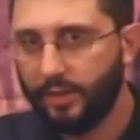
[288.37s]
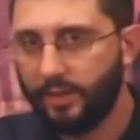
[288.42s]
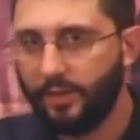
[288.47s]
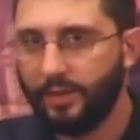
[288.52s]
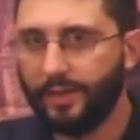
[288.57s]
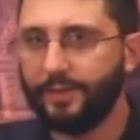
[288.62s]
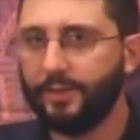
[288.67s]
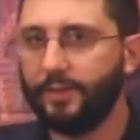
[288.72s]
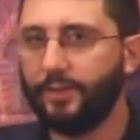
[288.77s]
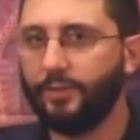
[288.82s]

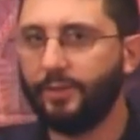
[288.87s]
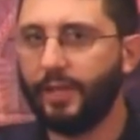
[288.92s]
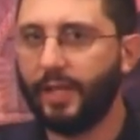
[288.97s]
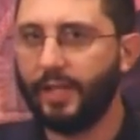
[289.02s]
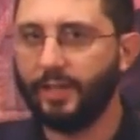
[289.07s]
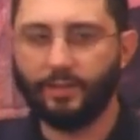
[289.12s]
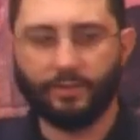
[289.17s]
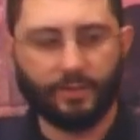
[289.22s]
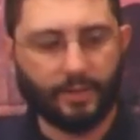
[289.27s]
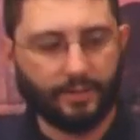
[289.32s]
You don't have to do
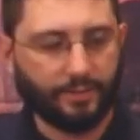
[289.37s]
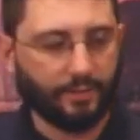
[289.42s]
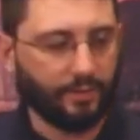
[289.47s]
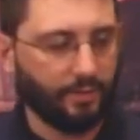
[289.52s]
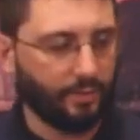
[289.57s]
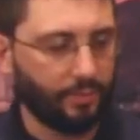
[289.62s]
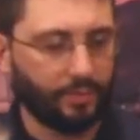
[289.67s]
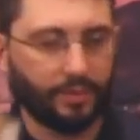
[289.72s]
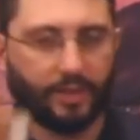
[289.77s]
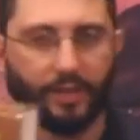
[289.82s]
that. You don't have to
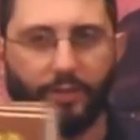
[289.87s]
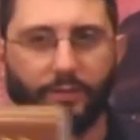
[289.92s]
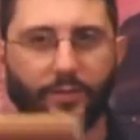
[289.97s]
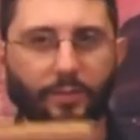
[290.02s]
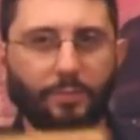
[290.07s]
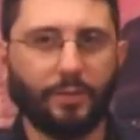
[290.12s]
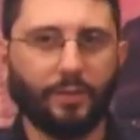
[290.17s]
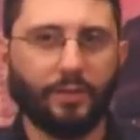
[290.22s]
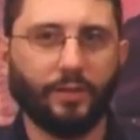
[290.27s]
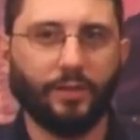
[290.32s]
go with Gail
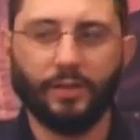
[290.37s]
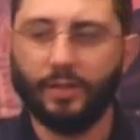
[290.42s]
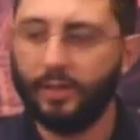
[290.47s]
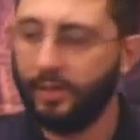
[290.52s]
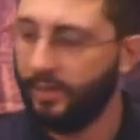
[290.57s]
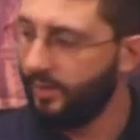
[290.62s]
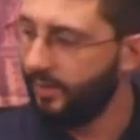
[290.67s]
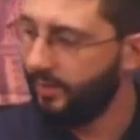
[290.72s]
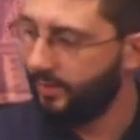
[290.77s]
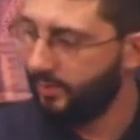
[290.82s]
Riplinger.
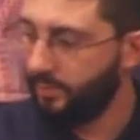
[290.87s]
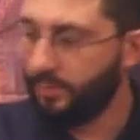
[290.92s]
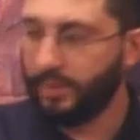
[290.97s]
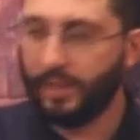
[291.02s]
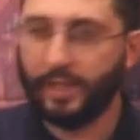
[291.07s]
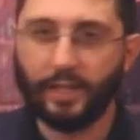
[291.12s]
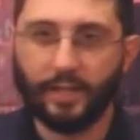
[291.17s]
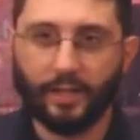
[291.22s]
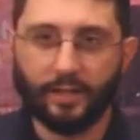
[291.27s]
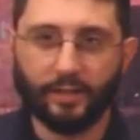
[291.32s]
There's
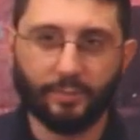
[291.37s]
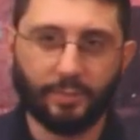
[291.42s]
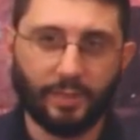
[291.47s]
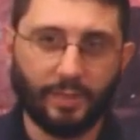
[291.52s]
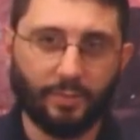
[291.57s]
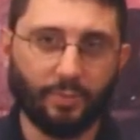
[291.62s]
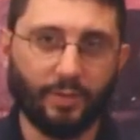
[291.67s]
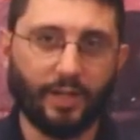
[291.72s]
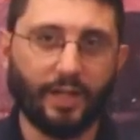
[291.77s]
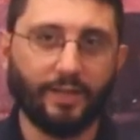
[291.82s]
plenty of other
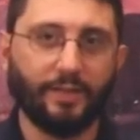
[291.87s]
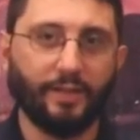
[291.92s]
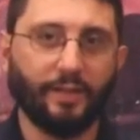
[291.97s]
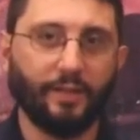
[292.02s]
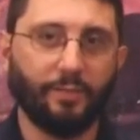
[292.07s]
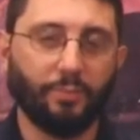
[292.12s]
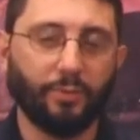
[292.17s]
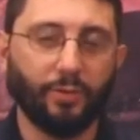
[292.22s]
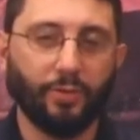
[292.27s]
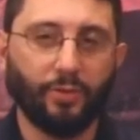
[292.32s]
people out
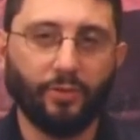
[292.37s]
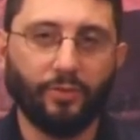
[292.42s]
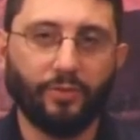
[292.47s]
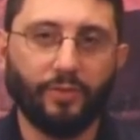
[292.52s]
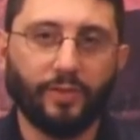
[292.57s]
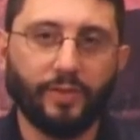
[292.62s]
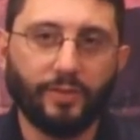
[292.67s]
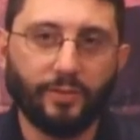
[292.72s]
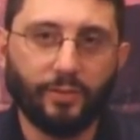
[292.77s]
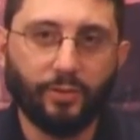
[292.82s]
there to
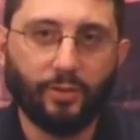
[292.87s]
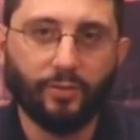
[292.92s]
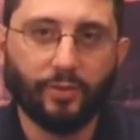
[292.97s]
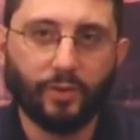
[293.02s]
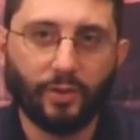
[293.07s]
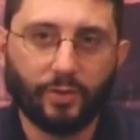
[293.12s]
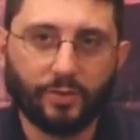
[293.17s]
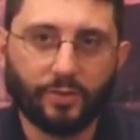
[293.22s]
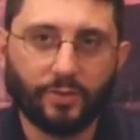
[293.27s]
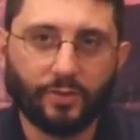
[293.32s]
prove that the new
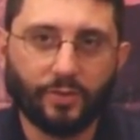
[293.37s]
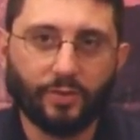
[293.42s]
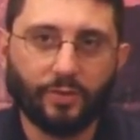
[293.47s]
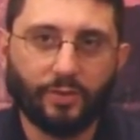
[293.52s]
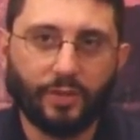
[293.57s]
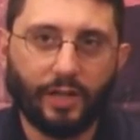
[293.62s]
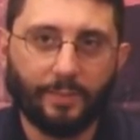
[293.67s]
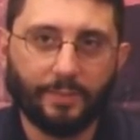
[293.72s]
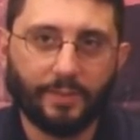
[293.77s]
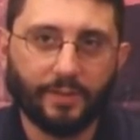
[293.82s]
versions are
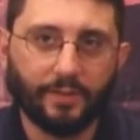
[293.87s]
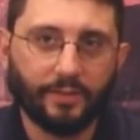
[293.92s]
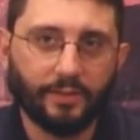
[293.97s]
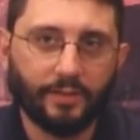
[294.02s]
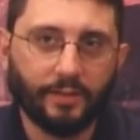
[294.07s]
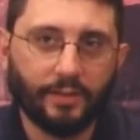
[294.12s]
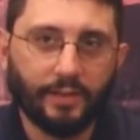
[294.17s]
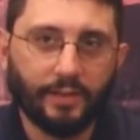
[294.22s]
corrupt.